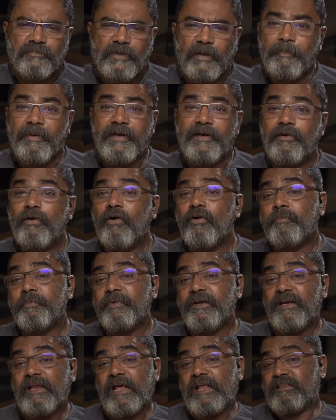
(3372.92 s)
I might
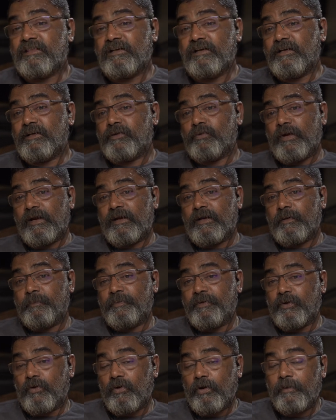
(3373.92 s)
not be an athlete to end
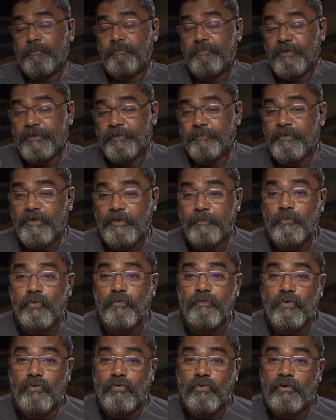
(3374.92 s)
up in Olympic, but I'm
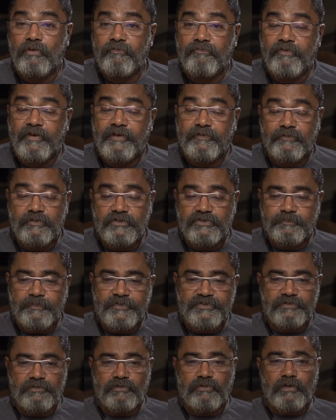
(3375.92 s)
overqualified for the
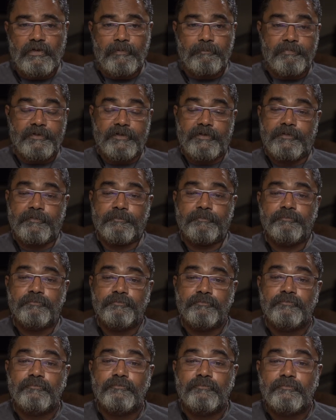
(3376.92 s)
Special Olympic.
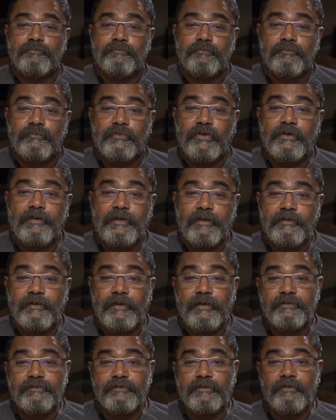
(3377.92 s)
You can take
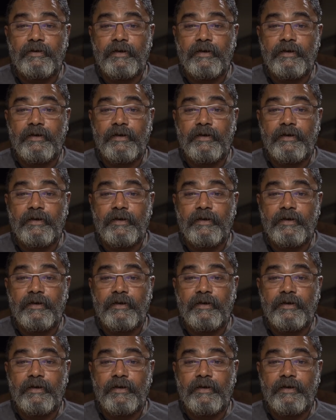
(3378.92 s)
that as a